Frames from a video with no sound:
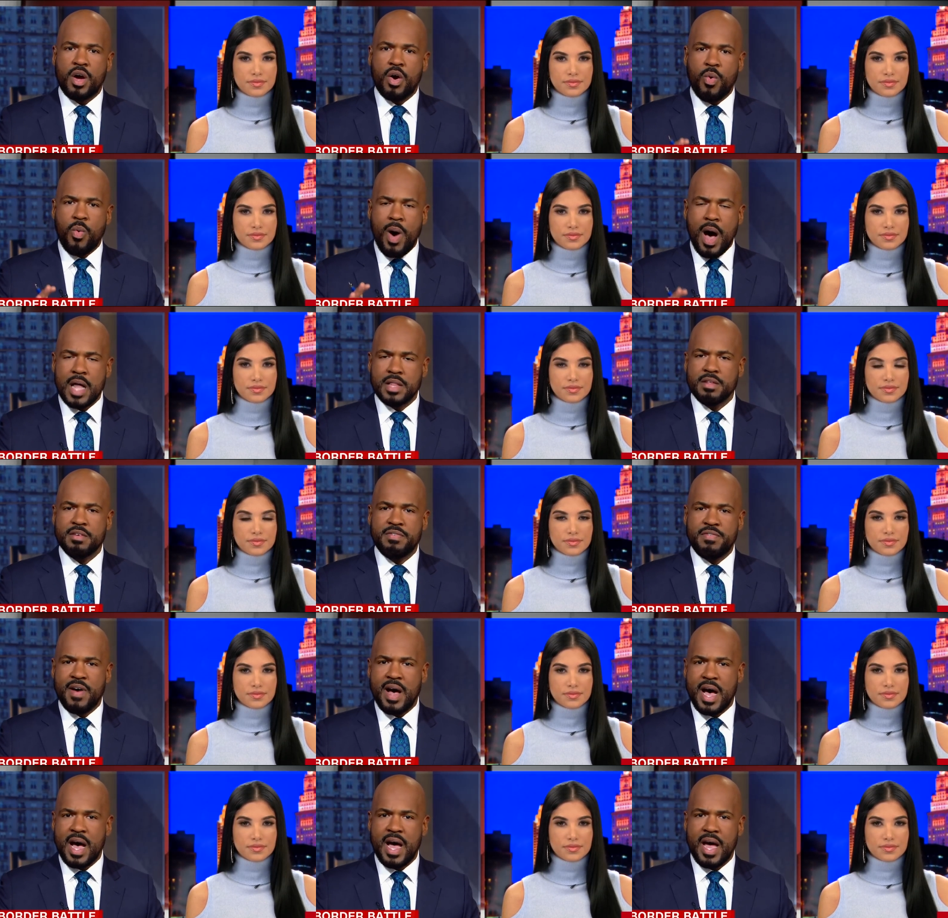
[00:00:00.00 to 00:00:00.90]

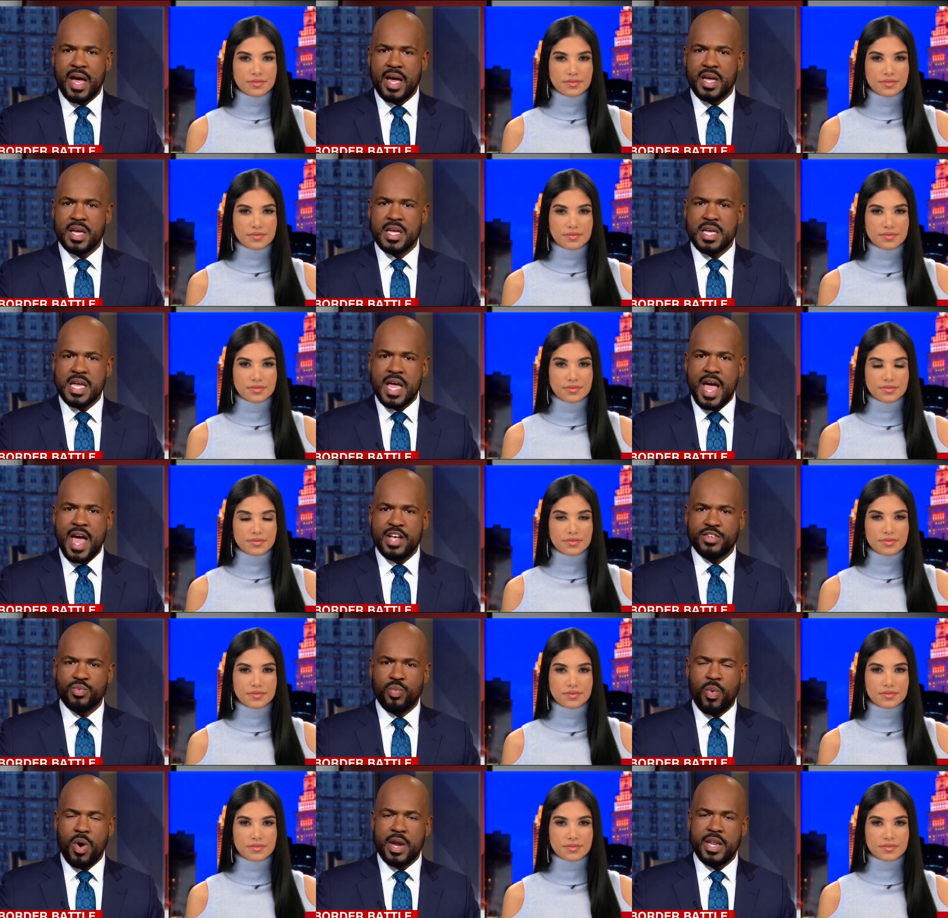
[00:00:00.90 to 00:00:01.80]
Speaker 1: qualify
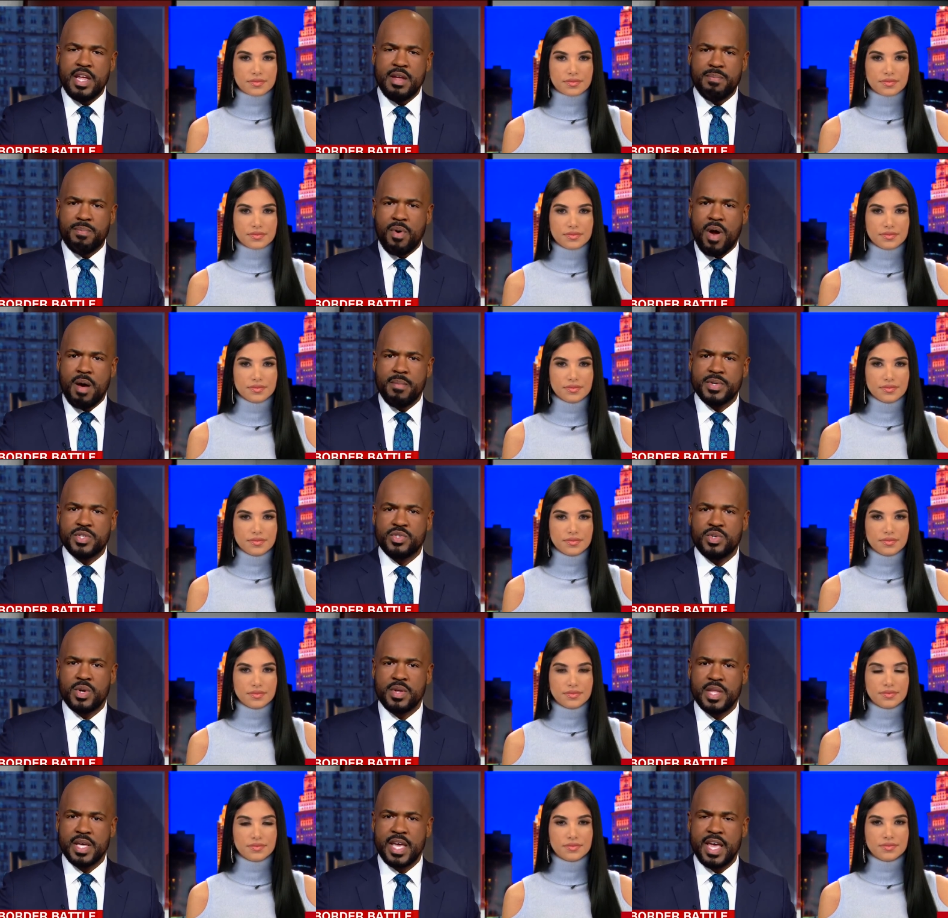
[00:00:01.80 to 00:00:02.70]
as what he
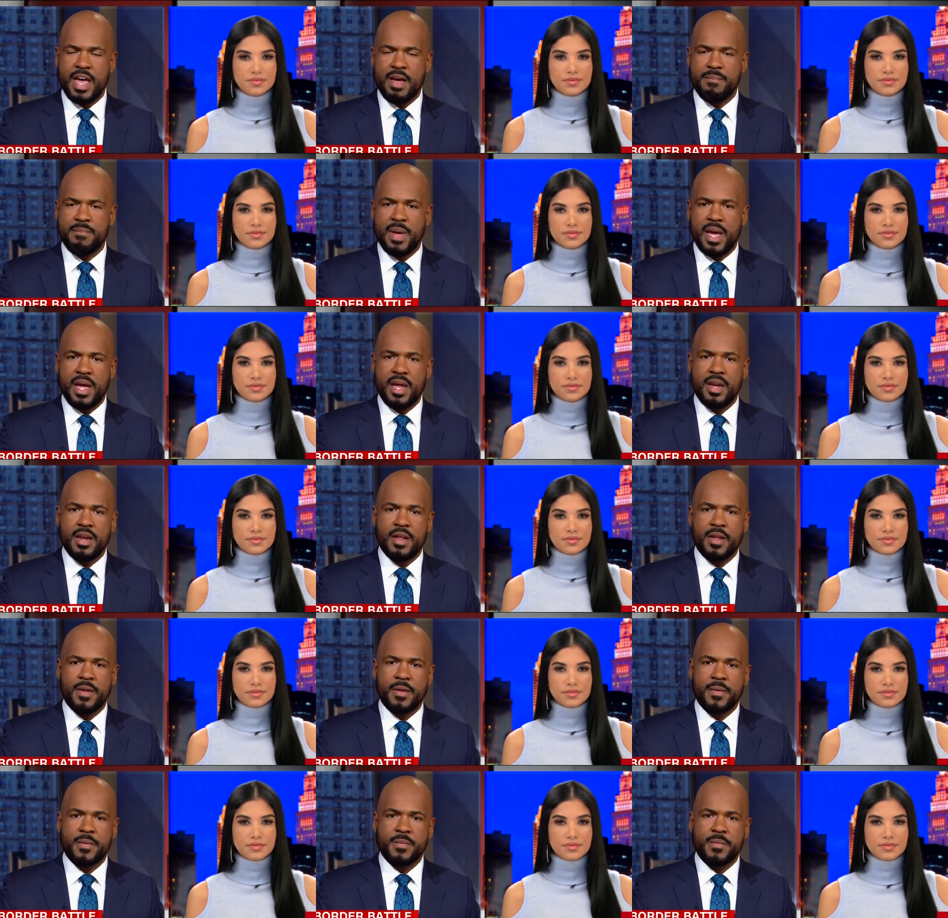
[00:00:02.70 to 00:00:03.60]
promised during the campaign?